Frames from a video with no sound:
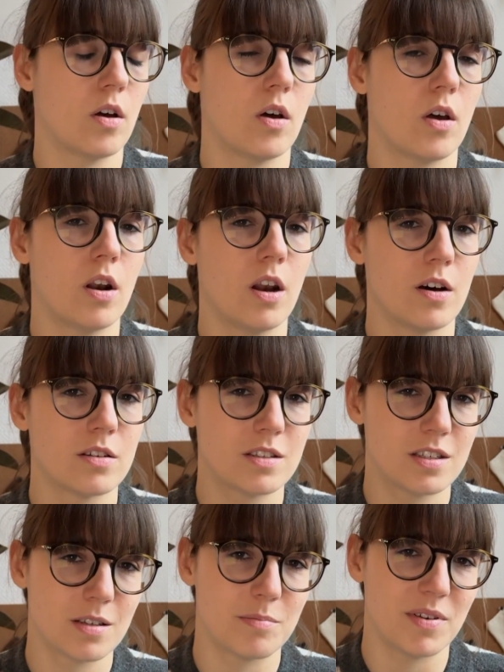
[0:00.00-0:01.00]
a
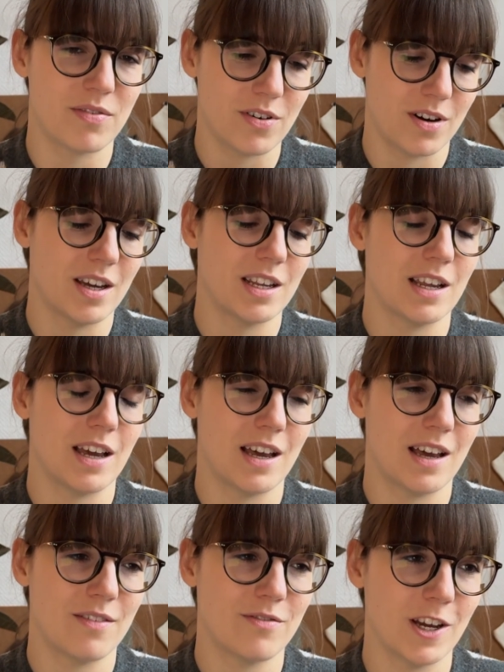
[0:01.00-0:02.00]
lot before I
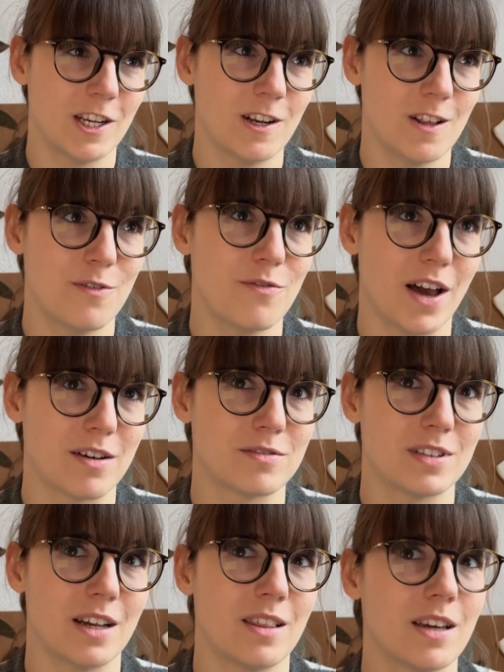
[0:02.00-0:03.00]
finally
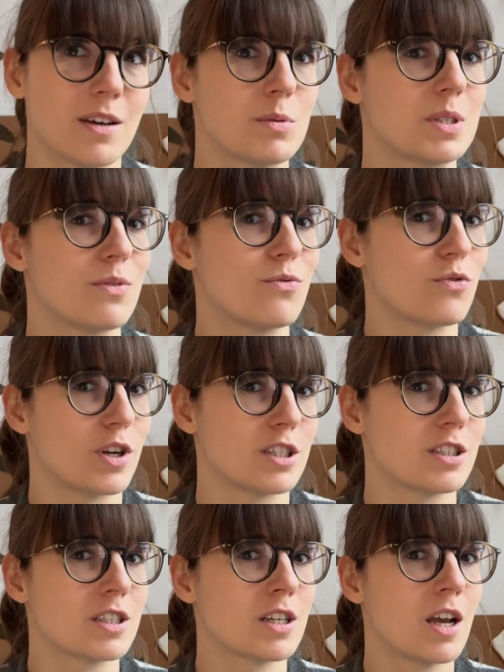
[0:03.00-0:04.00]
found, I think it was a
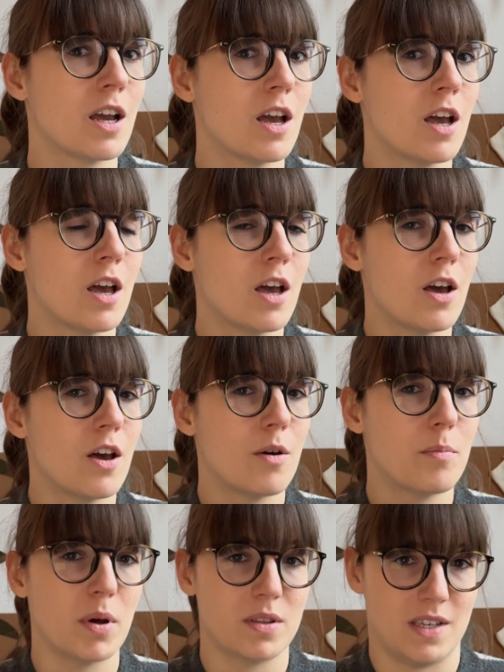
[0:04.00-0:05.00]
French
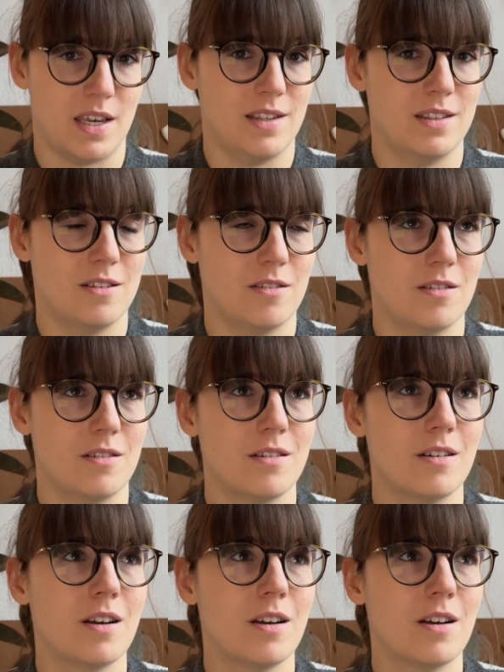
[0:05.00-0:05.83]
podcaster